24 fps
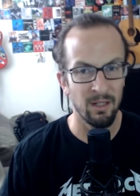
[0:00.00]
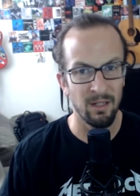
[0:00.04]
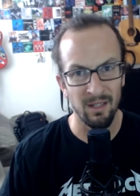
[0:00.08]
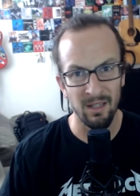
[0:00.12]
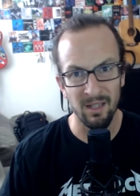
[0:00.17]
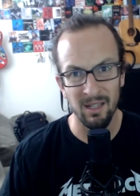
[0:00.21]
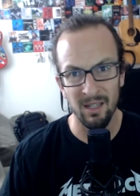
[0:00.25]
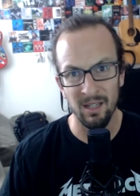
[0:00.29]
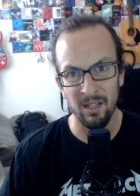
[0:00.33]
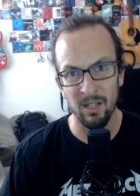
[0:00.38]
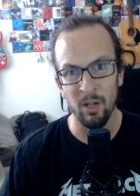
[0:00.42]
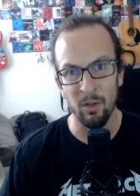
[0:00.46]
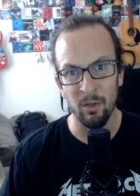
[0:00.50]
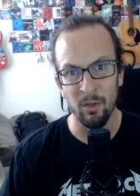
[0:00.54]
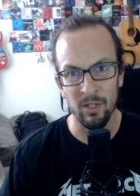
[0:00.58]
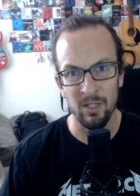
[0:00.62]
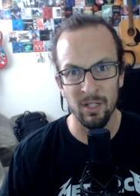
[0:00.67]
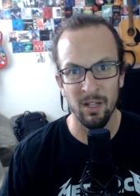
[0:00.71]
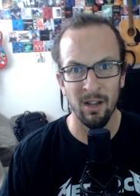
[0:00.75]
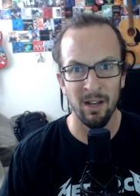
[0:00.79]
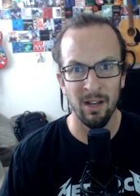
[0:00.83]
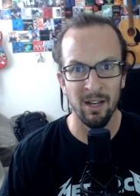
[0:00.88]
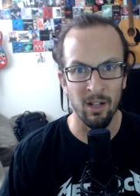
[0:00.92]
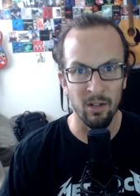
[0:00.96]
you know, they're
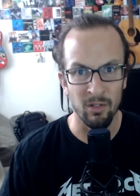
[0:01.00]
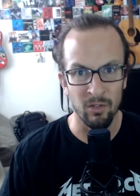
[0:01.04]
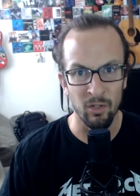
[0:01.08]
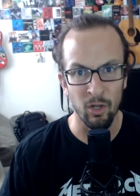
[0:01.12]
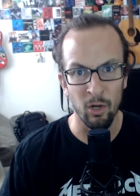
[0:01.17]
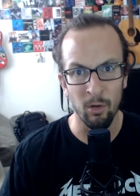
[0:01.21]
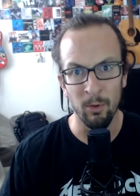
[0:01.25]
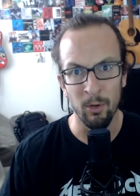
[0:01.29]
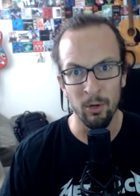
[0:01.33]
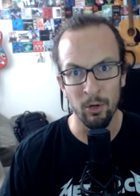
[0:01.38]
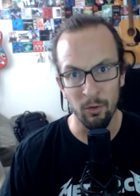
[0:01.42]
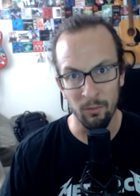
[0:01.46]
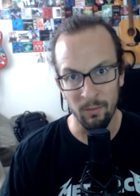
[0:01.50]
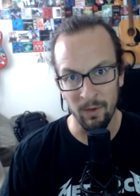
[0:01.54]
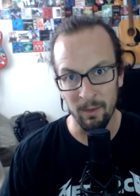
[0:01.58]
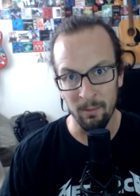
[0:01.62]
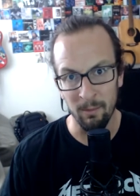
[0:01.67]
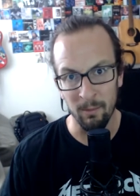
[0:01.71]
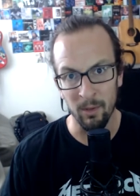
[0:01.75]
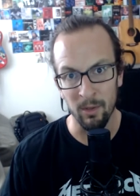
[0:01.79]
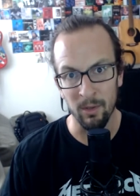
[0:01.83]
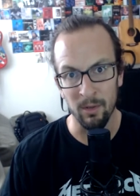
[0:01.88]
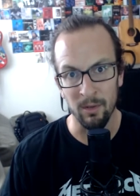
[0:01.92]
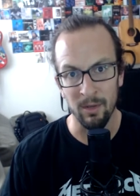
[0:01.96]
talking October,
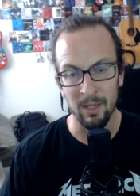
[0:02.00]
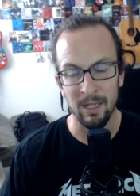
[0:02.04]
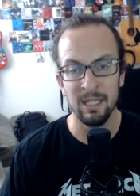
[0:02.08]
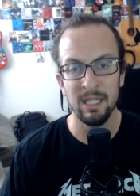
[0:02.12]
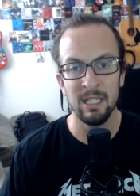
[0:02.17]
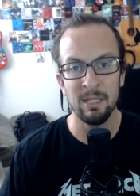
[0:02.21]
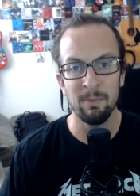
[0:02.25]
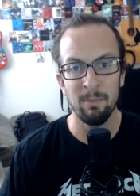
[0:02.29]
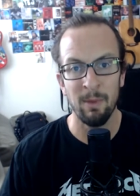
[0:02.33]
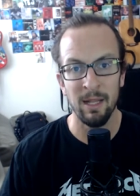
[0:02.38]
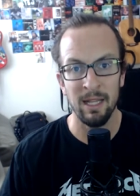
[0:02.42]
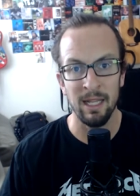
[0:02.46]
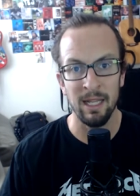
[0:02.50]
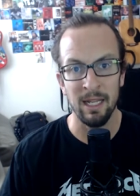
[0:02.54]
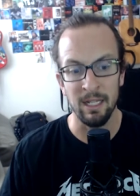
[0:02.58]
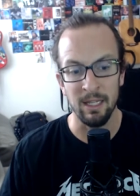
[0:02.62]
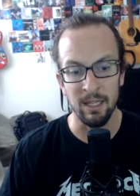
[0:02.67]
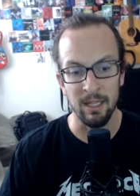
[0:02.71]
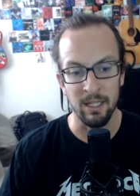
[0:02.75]
November, at least by the end of